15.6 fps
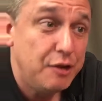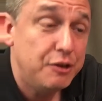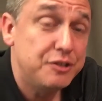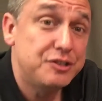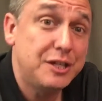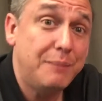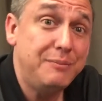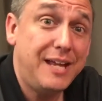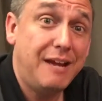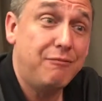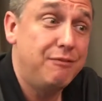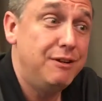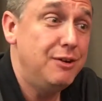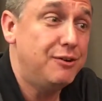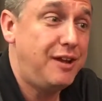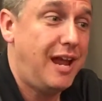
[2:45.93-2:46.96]
Someday
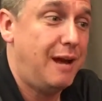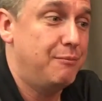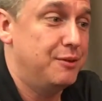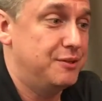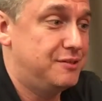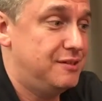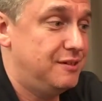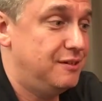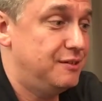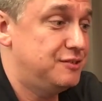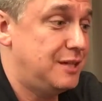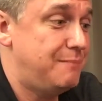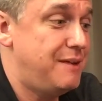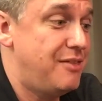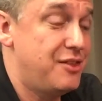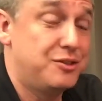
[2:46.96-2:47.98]
real cameras, or
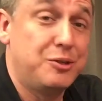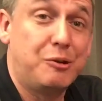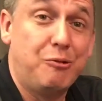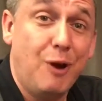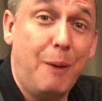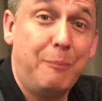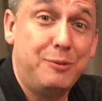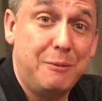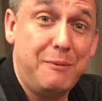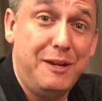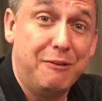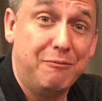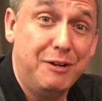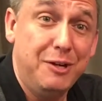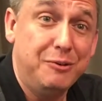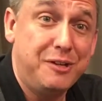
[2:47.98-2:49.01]
someday this will grow up to be
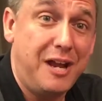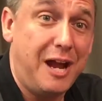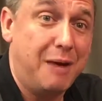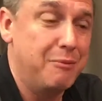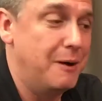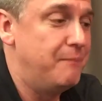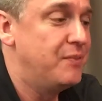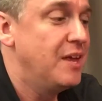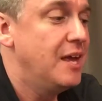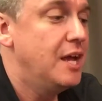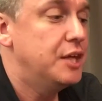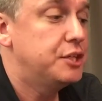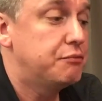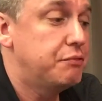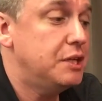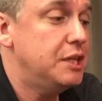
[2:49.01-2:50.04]
a real camera.
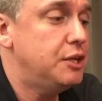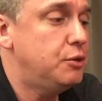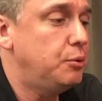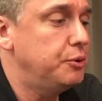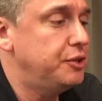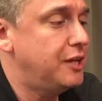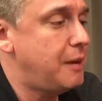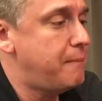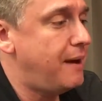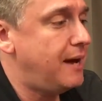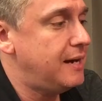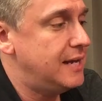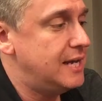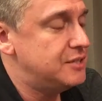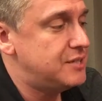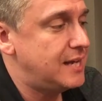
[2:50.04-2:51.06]
The really cool thing about
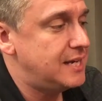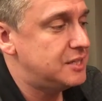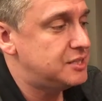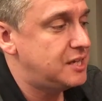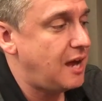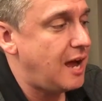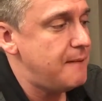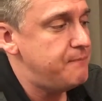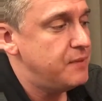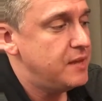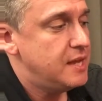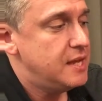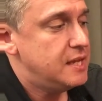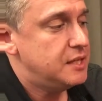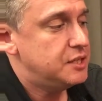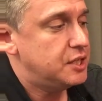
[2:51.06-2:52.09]
it is that it's got
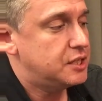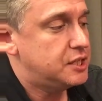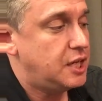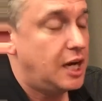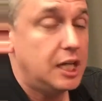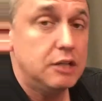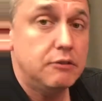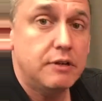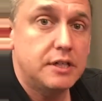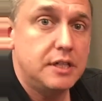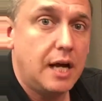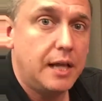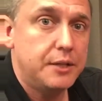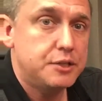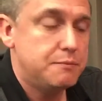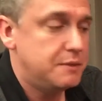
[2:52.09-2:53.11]
the color
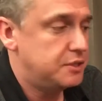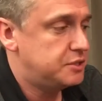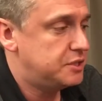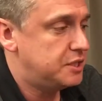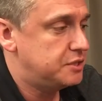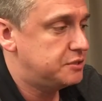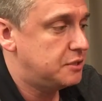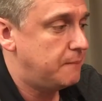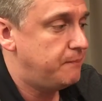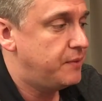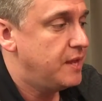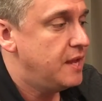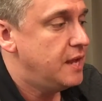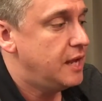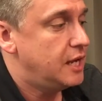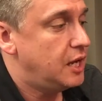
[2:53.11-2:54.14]
acknowledgement system.
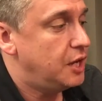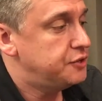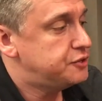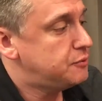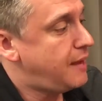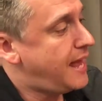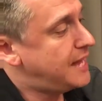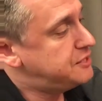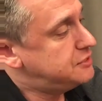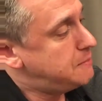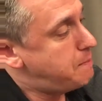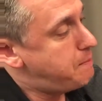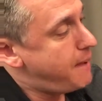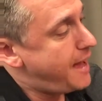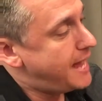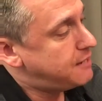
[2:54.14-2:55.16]
It also has the
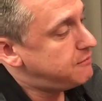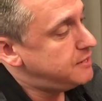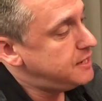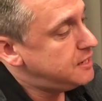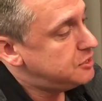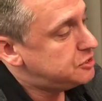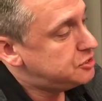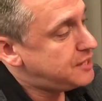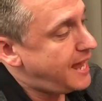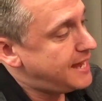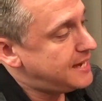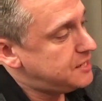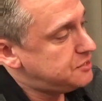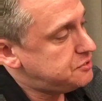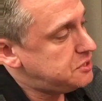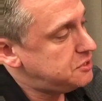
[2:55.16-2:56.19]
battery
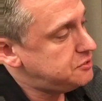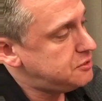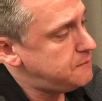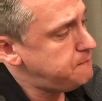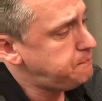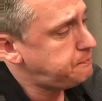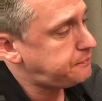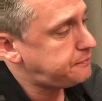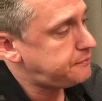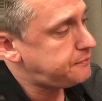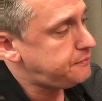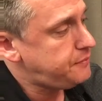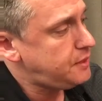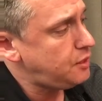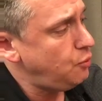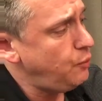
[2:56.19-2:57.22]
status system,
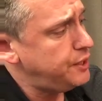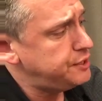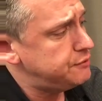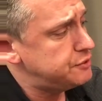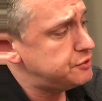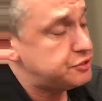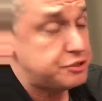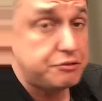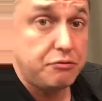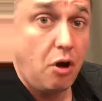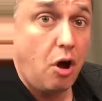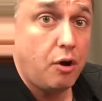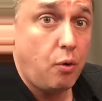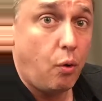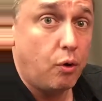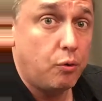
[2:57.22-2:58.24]
whether it's
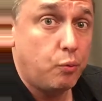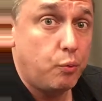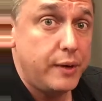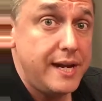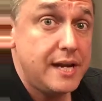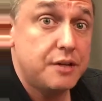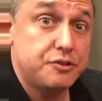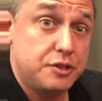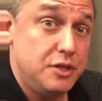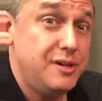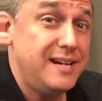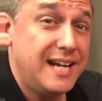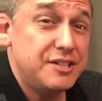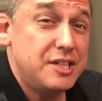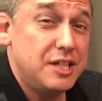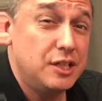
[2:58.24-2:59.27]
strong or weak, so you
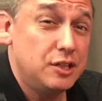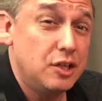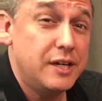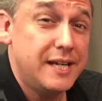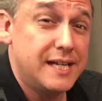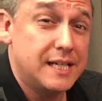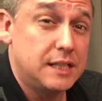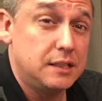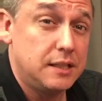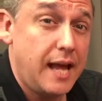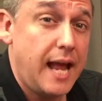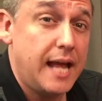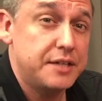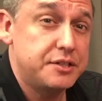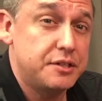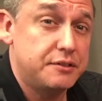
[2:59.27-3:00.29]
can actually look at a
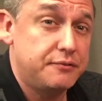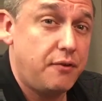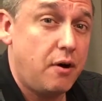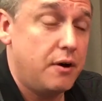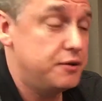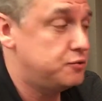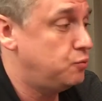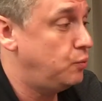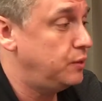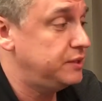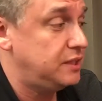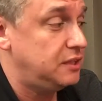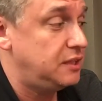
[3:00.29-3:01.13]
glance as far as what the